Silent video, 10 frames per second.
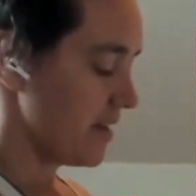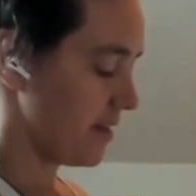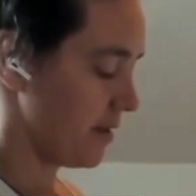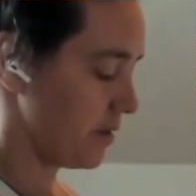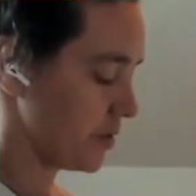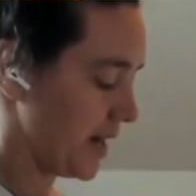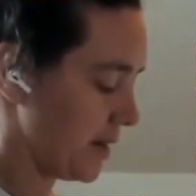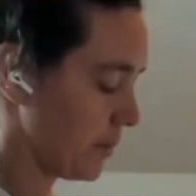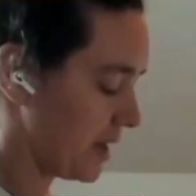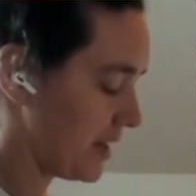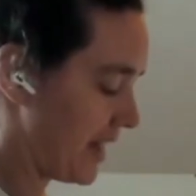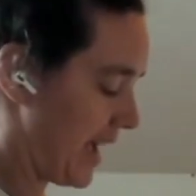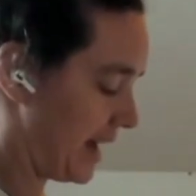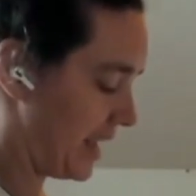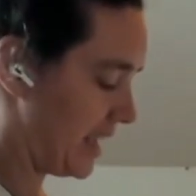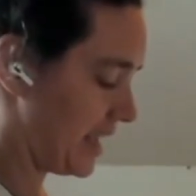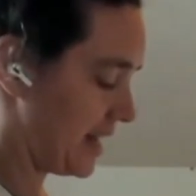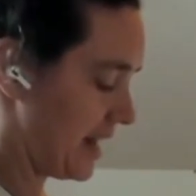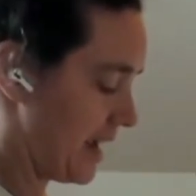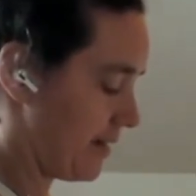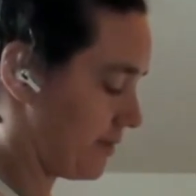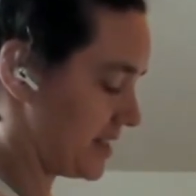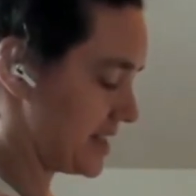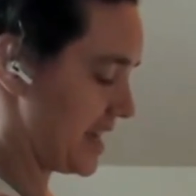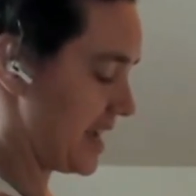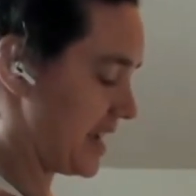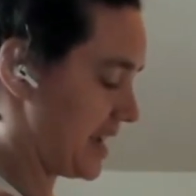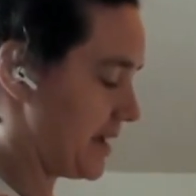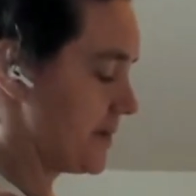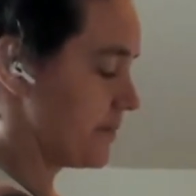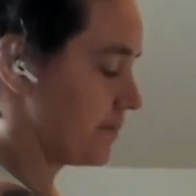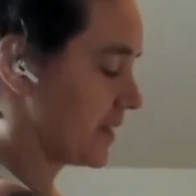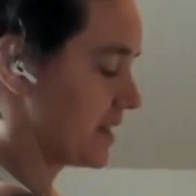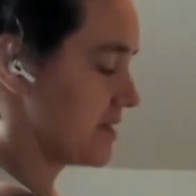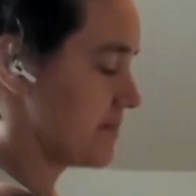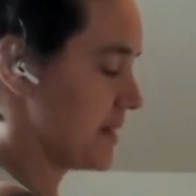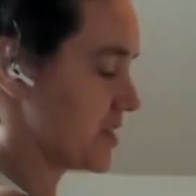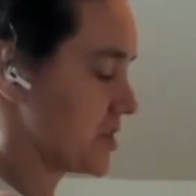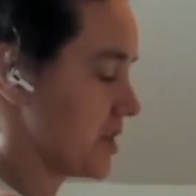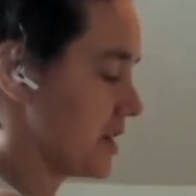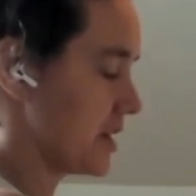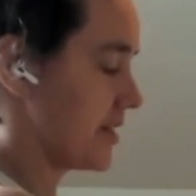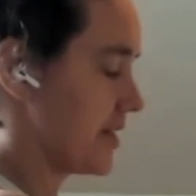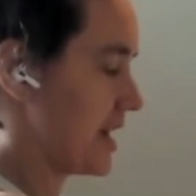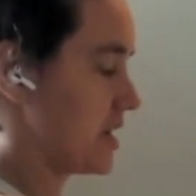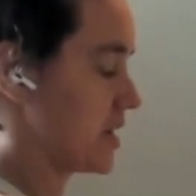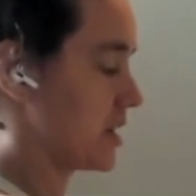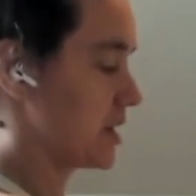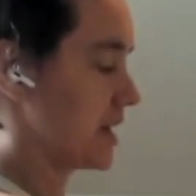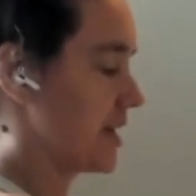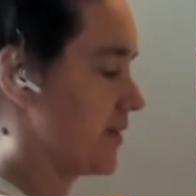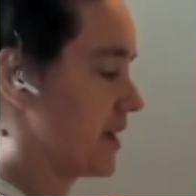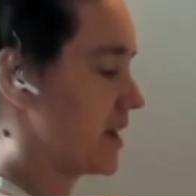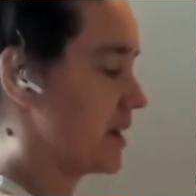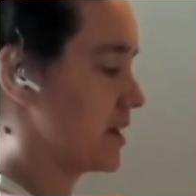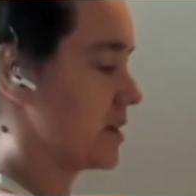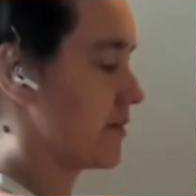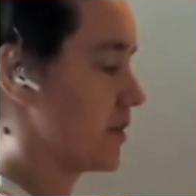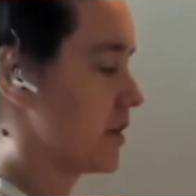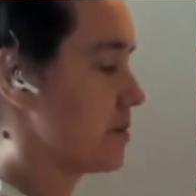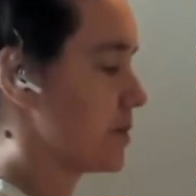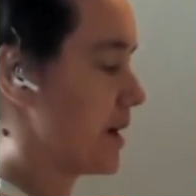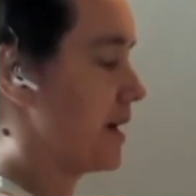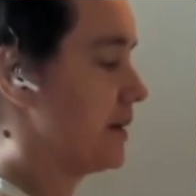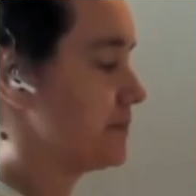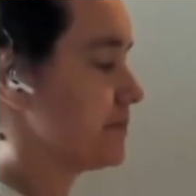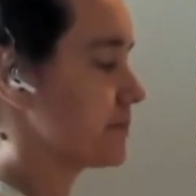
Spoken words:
So try to work that in every day to make sure that you're giving your vertebra